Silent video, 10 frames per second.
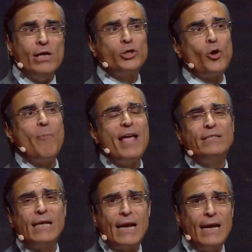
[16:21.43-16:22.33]
So
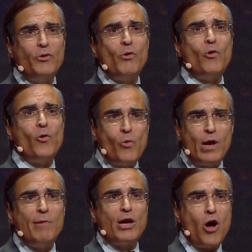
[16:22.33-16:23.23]
basically, you will
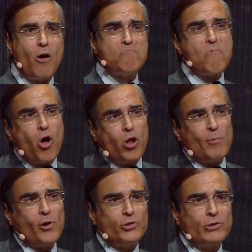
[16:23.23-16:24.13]
become
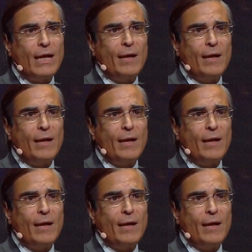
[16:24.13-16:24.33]
almost